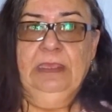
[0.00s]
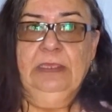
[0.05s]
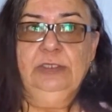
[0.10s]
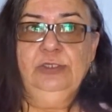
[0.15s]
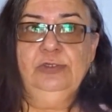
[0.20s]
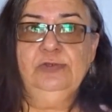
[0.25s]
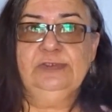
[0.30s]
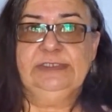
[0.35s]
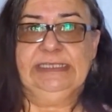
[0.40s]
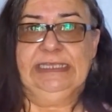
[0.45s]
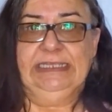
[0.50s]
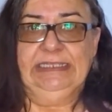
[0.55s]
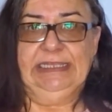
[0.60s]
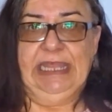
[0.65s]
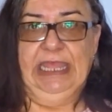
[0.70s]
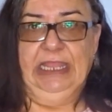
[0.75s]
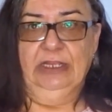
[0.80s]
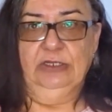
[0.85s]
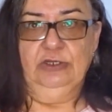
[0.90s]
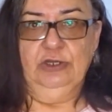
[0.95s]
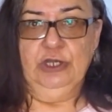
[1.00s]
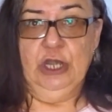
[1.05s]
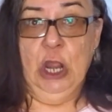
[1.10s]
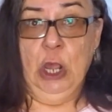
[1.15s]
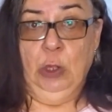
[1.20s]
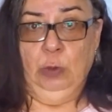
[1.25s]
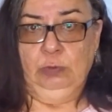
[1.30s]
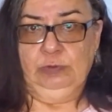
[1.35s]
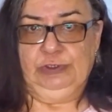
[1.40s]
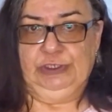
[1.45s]
using their
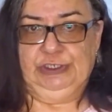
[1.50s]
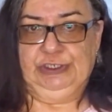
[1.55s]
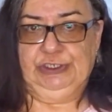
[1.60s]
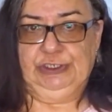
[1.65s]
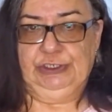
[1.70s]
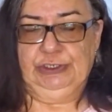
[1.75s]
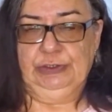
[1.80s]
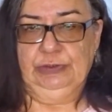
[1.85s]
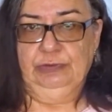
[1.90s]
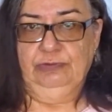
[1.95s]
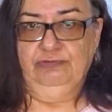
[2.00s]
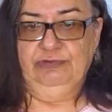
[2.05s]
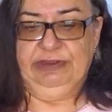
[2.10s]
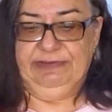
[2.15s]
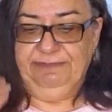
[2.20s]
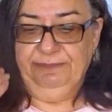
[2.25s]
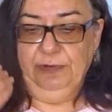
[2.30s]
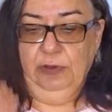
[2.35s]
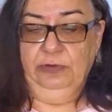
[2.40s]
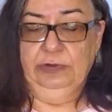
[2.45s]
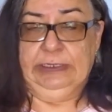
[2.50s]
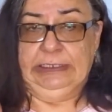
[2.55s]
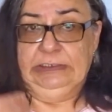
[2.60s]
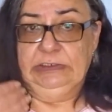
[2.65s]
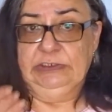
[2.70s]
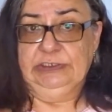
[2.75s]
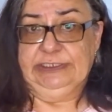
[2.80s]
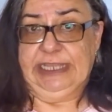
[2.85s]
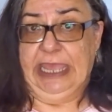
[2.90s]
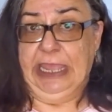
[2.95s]
notes, referring
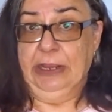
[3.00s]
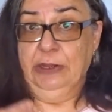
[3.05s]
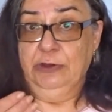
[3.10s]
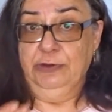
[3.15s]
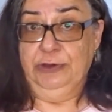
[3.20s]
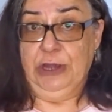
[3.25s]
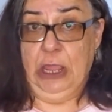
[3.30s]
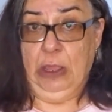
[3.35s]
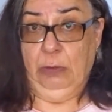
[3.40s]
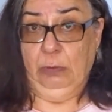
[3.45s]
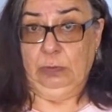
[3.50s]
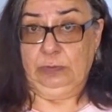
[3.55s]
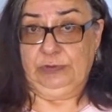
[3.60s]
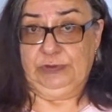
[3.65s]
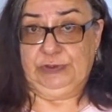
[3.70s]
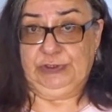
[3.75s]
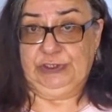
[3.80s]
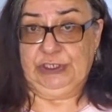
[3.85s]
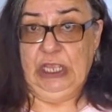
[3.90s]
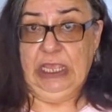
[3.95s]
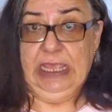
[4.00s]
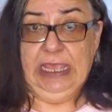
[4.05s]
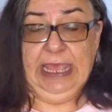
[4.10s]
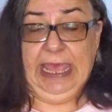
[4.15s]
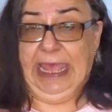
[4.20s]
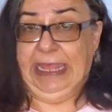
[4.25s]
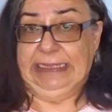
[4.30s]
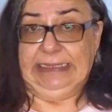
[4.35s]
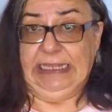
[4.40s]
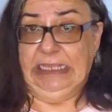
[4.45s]
to their notes,
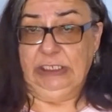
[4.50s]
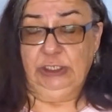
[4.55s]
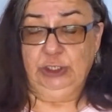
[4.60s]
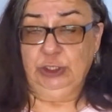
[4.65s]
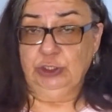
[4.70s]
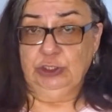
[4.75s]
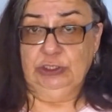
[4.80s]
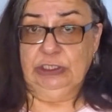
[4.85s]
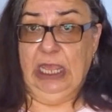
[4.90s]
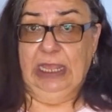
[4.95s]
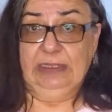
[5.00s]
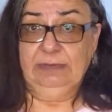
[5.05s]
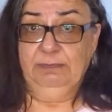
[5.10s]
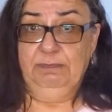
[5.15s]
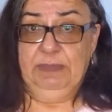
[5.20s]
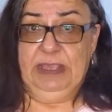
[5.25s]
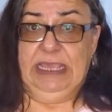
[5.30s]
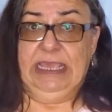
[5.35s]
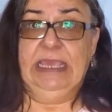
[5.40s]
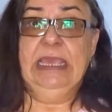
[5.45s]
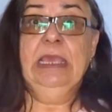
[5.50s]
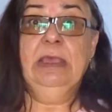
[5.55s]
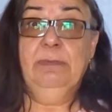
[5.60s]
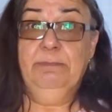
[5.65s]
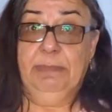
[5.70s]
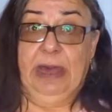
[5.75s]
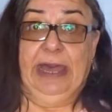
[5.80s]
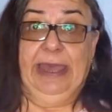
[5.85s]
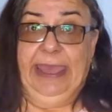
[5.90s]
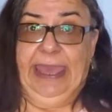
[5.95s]
and they should not be
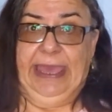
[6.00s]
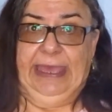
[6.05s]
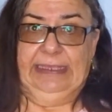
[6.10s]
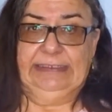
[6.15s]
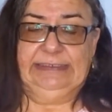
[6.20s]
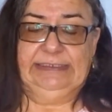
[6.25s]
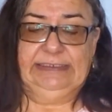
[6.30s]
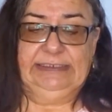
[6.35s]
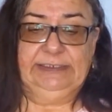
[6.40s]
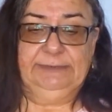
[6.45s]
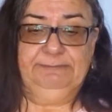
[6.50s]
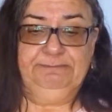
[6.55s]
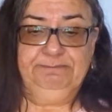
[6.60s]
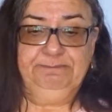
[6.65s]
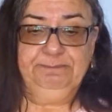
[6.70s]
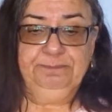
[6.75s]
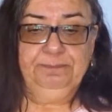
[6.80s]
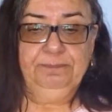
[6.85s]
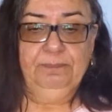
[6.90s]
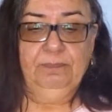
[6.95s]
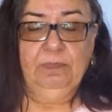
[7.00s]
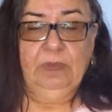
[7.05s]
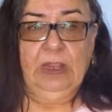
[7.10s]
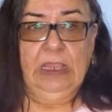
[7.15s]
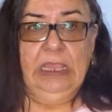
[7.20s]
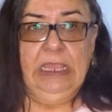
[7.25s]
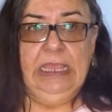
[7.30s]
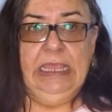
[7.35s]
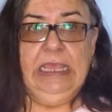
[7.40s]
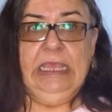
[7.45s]
biased.
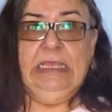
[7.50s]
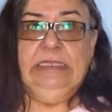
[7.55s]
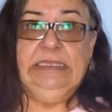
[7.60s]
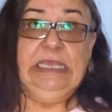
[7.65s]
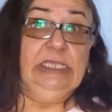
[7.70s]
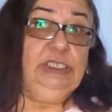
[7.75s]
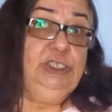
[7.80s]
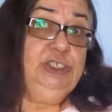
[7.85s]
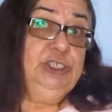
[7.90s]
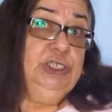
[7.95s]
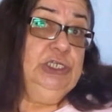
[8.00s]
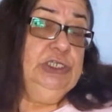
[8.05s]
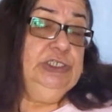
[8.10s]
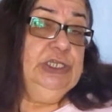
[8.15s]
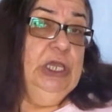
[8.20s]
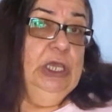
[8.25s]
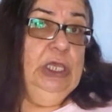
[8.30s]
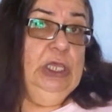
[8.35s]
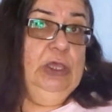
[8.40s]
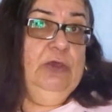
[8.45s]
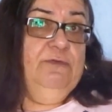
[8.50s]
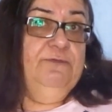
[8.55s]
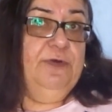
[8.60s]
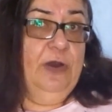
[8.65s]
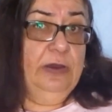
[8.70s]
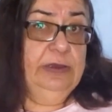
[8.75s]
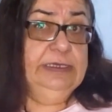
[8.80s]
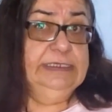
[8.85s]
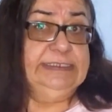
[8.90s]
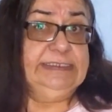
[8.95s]
They should
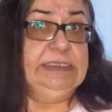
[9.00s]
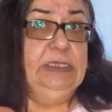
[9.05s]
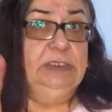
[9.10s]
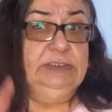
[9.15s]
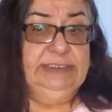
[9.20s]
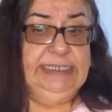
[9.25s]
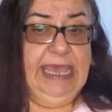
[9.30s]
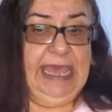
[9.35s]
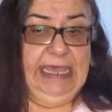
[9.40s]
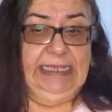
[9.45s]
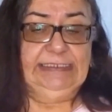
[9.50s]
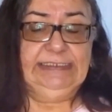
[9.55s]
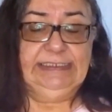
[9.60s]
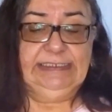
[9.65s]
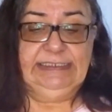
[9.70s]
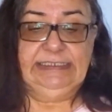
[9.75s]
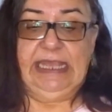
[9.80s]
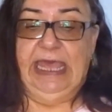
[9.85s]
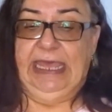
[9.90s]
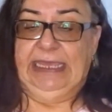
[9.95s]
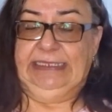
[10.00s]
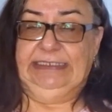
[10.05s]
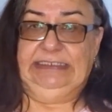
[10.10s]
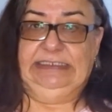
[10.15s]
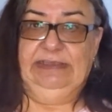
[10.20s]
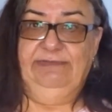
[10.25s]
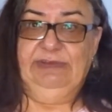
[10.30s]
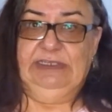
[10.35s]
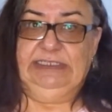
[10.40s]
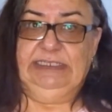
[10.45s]
focus on tasks,
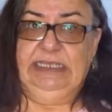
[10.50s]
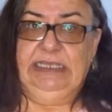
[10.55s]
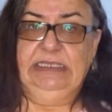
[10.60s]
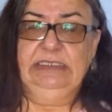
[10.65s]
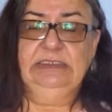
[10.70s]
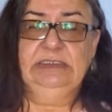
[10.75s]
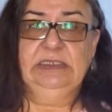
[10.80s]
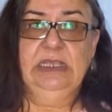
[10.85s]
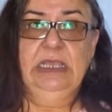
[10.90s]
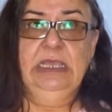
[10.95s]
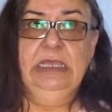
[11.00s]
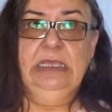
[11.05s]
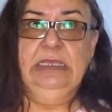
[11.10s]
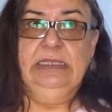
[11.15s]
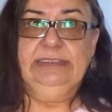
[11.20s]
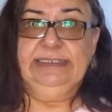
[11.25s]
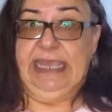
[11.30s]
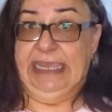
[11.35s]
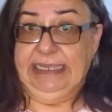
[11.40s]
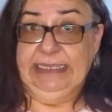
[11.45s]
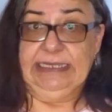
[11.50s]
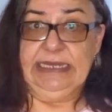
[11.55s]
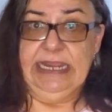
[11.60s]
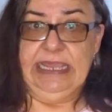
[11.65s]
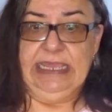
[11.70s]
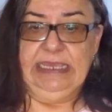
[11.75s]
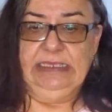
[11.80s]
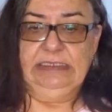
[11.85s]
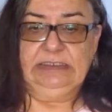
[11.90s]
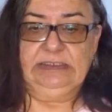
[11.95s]
activities,
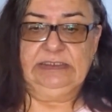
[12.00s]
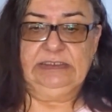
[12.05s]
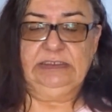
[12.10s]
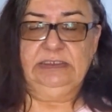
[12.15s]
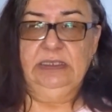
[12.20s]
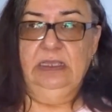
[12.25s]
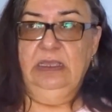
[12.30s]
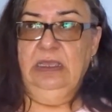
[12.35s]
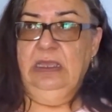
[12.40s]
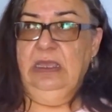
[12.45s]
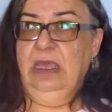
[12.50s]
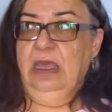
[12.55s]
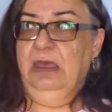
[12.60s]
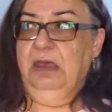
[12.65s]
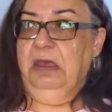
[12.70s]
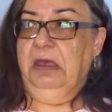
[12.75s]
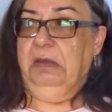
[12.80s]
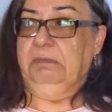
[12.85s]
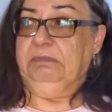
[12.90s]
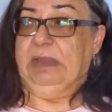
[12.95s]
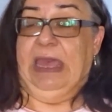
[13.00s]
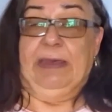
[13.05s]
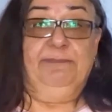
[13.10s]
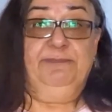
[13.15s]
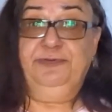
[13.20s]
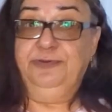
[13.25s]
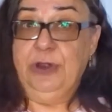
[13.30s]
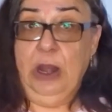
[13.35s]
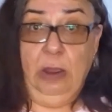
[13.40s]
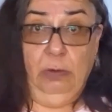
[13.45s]
techniques,
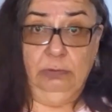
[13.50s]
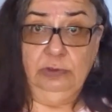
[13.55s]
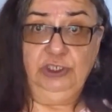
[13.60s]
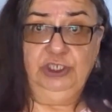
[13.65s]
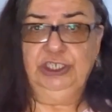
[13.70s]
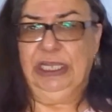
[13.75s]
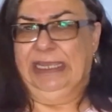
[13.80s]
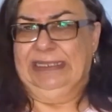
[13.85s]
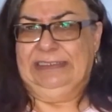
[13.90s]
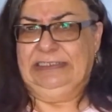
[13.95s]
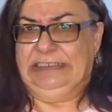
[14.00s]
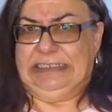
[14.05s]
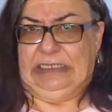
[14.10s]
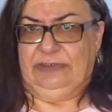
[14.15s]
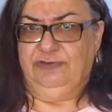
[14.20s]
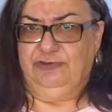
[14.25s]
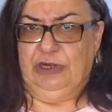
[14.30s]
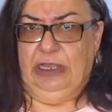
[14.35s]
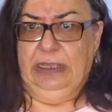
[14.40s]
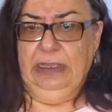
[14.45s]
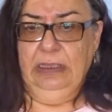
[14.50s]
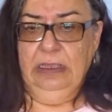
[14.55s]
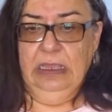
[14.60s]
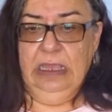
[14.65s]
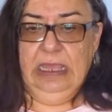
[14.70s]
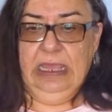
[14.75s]
approach, etc.,